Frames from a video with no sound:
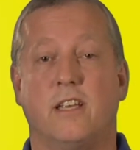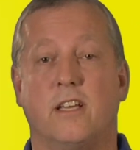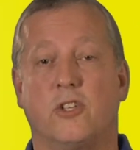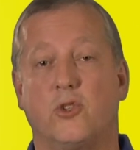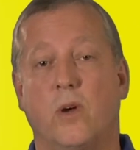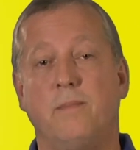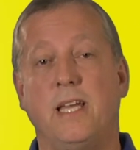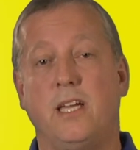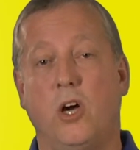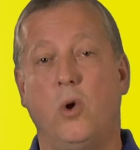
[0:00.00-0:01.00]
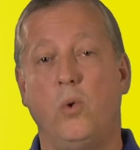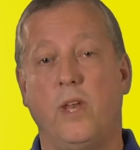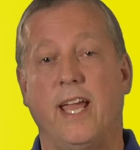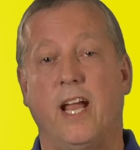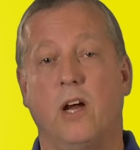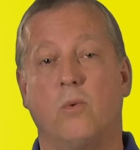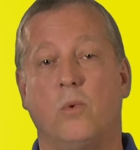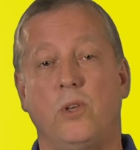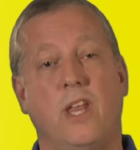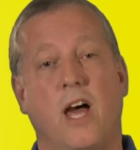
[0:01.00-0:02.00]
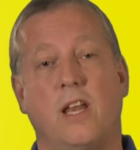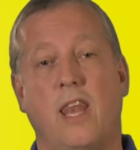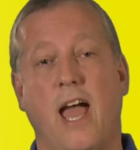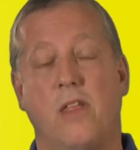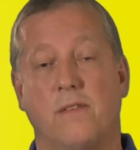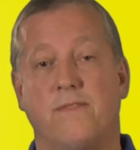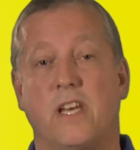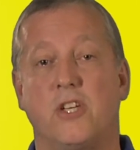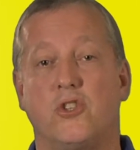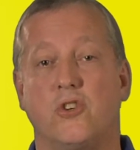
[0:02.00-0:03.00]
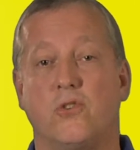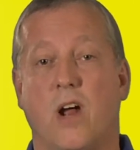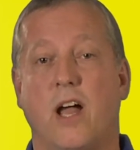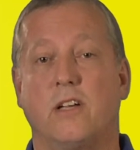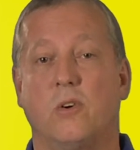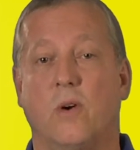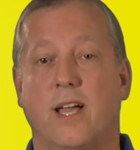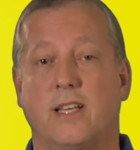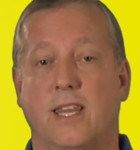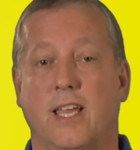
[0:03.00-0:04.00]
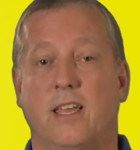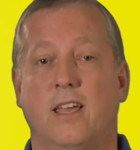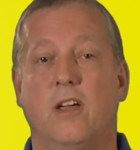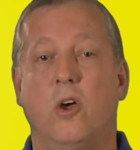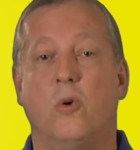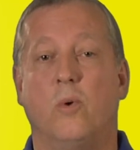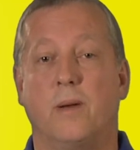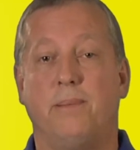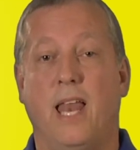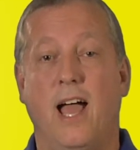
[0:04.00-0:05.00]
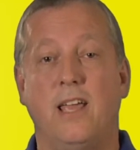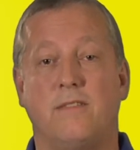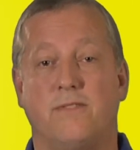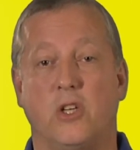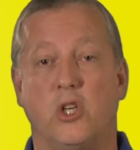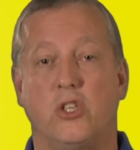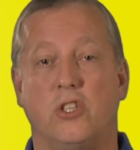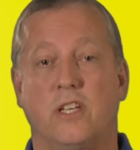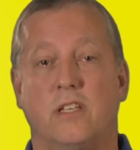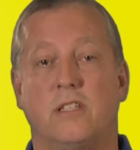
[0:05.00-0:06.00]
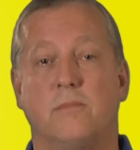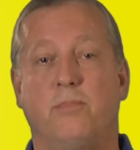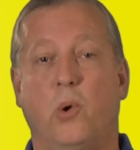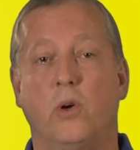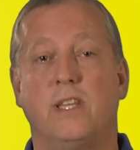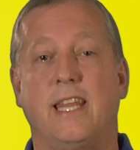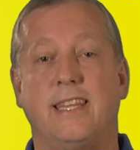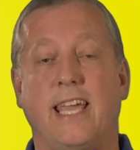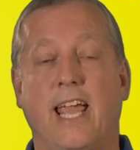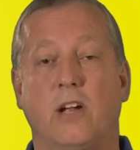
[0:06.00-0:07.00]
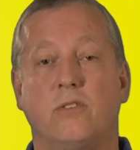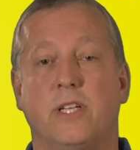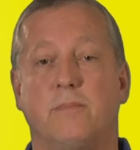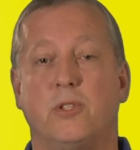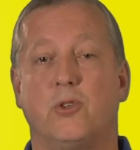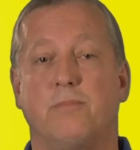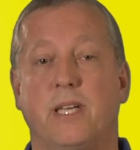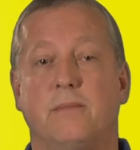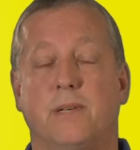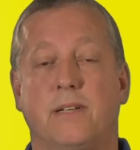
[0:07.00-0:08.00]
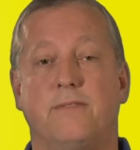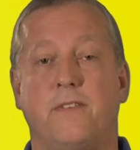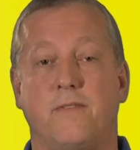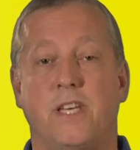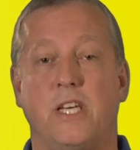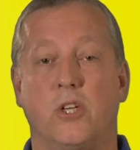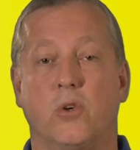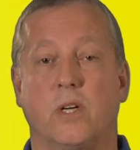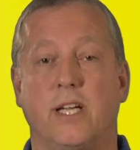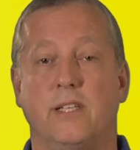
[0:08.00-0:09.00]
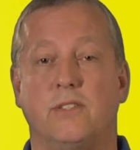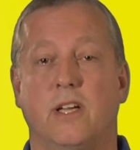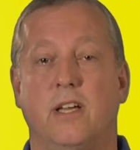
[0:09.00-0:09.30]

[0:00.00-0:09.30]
extremely cold air will not allow the finish to dry correctly. When applying finish, it is important that the air temperature be above 50 degrees.